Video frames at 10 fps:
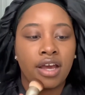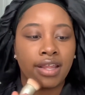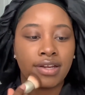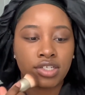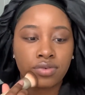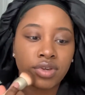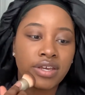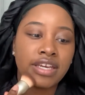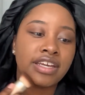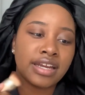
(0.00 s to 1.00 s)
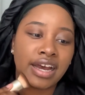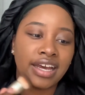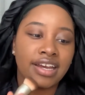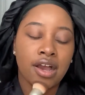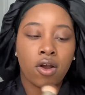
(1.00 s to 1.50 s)
I like to read.
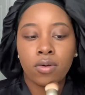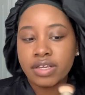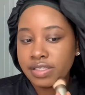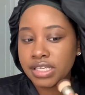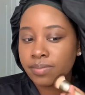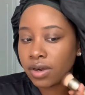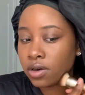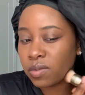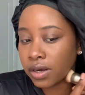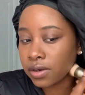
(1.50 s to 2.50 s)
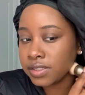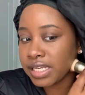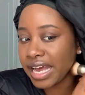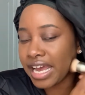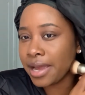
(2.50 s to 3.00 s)
I always did my homework on
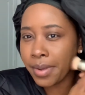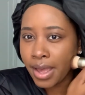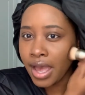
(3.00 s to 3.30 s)
time.